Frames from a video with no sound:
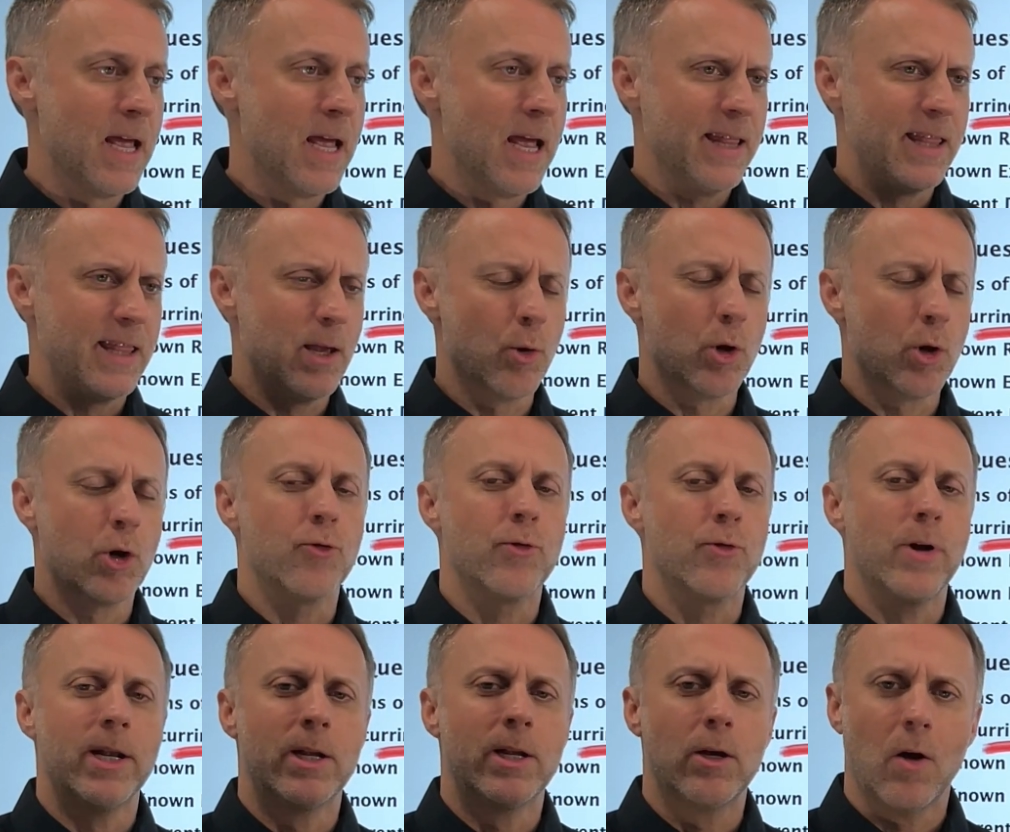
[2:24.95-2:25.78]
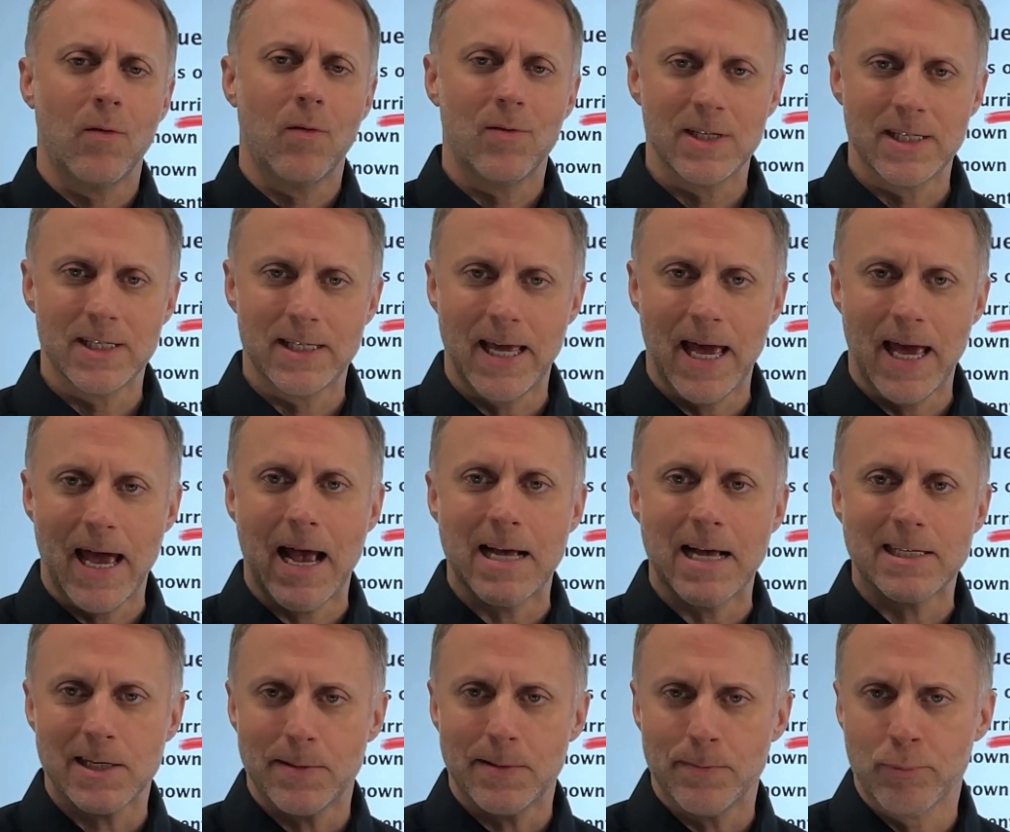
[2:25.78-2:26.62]
And they were creating all this
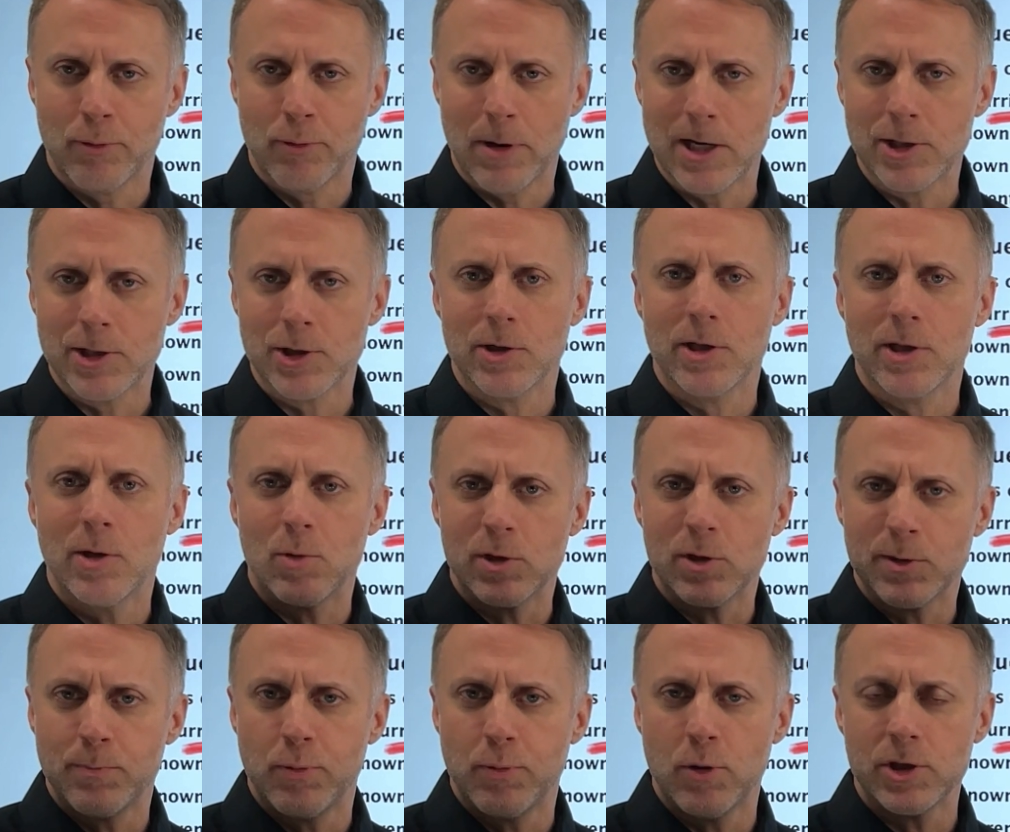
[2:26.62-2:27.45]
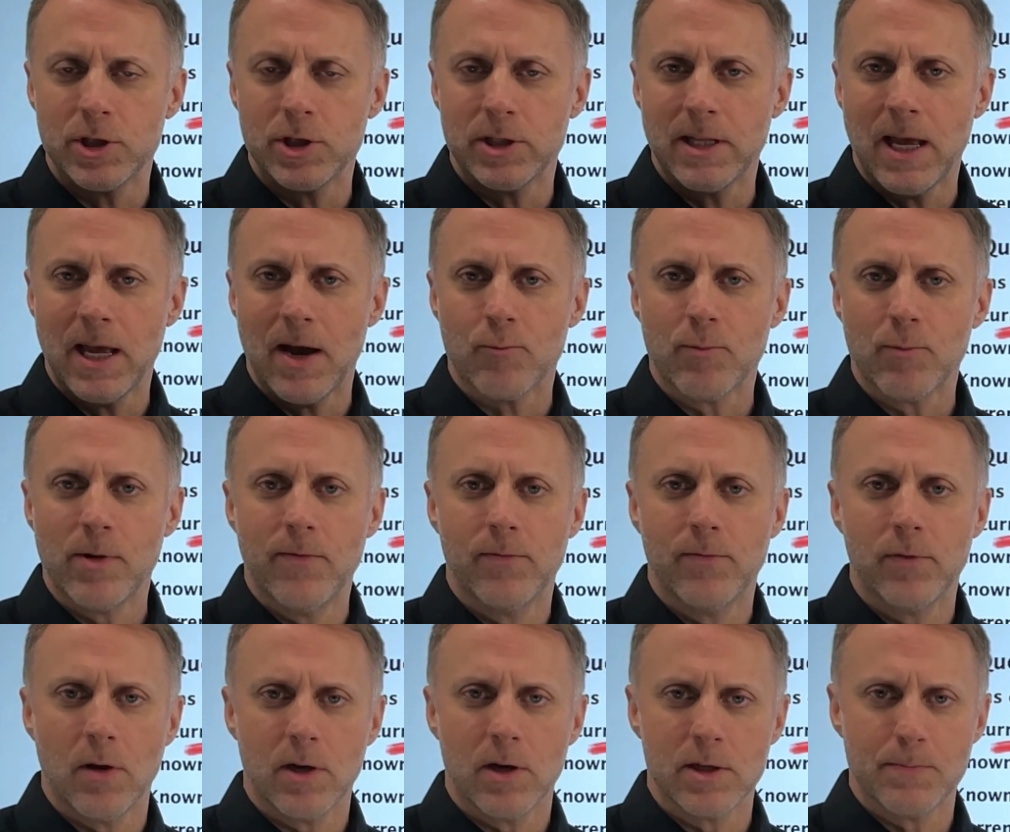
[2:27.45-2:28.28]
gas and pressure that was pushing that
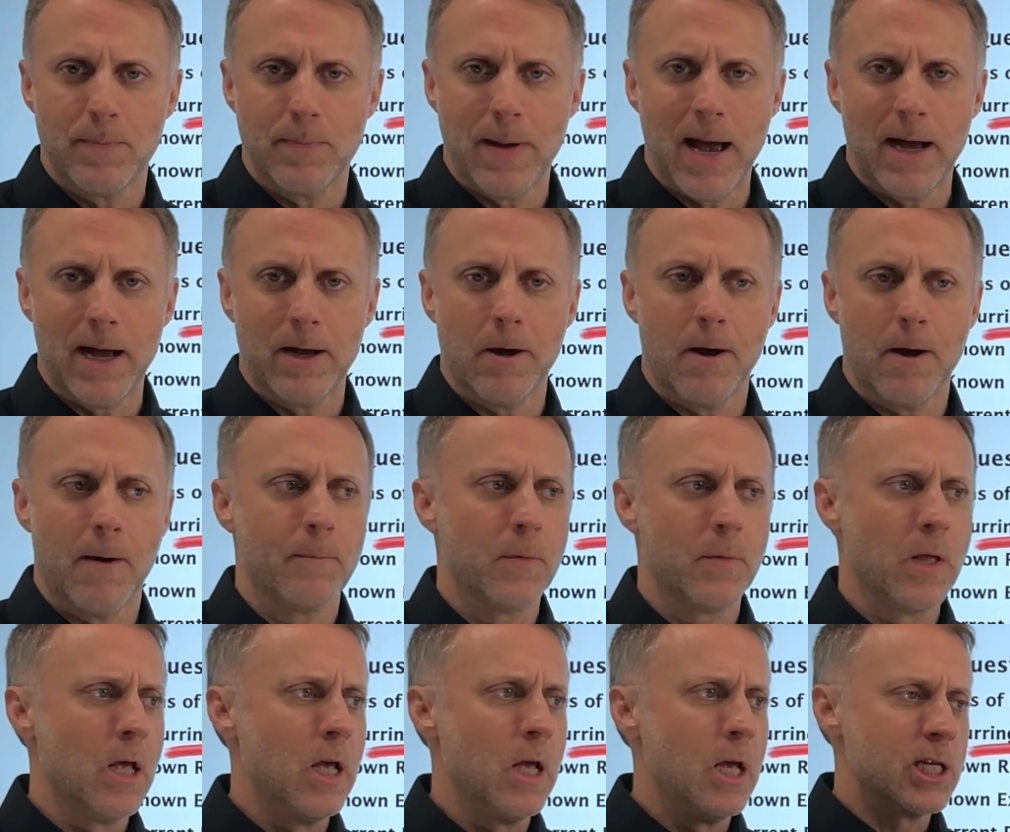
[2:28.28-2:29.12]
reflux back up.